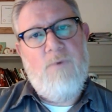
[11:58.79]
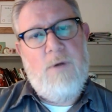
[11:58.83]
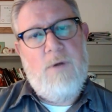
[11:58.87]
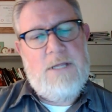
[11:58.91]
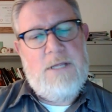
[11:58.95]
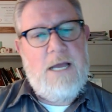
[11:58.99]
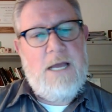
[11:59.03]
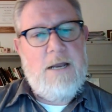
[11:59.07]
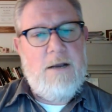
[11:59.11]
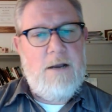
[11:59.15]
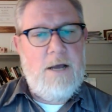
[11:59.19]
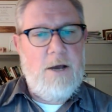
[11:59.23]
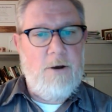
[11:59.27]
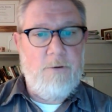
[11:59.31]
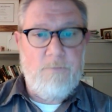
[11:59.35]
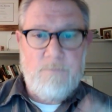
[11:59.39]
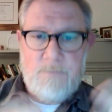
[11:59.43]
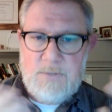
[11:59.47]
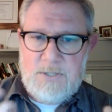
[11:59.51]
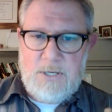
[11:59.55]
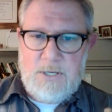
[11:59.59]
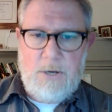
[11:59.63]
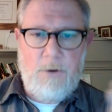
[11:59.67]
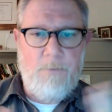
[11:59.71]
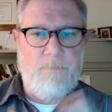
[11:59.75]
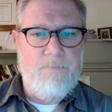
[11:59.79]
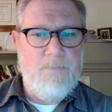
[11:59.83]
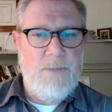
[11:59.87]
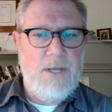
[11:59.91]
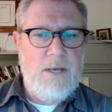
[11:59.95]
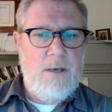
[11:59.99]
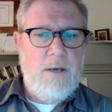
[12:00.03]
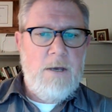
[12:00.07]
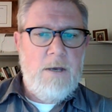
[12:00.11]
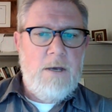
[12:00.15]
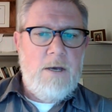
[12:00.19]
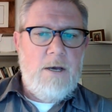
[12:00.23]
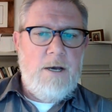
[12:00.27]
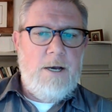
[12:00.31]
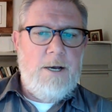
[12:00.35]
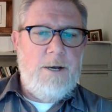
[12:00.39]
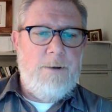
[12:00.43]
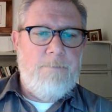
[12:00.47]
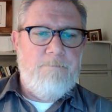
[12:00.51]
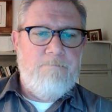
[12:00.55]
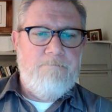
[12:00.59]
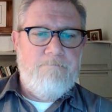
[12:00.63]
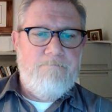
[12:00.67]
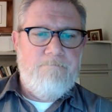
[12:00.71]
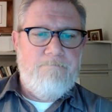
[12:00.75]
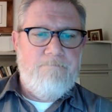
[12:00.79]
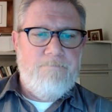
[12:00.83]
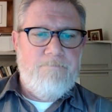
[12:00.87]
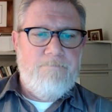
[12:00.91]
what they know? So, um,